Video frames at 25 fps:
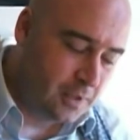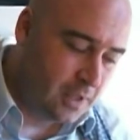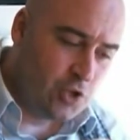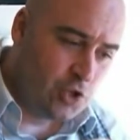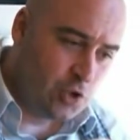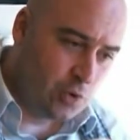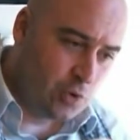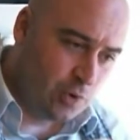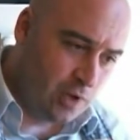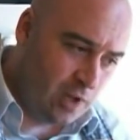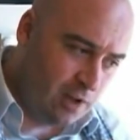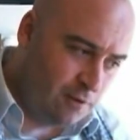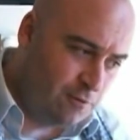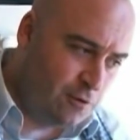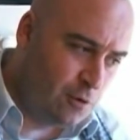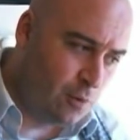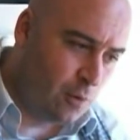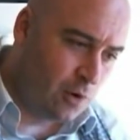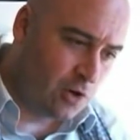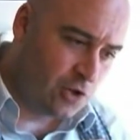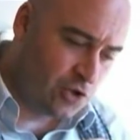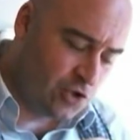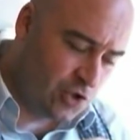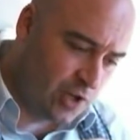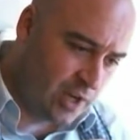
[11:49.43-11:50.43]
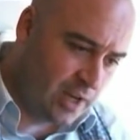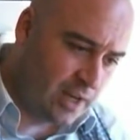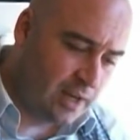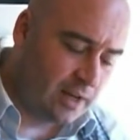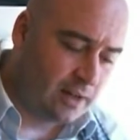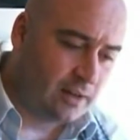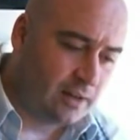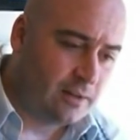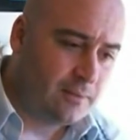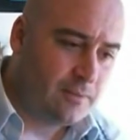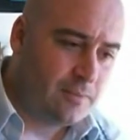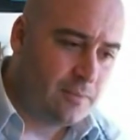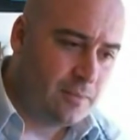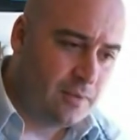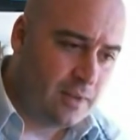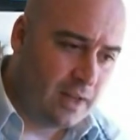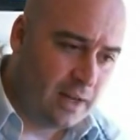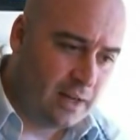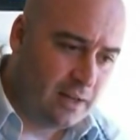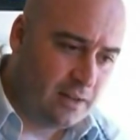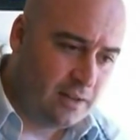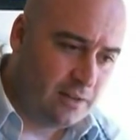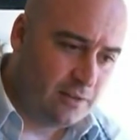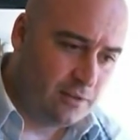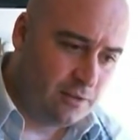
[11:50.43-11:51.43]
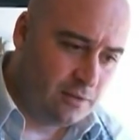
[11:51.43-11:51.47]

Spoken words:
So if you are saying that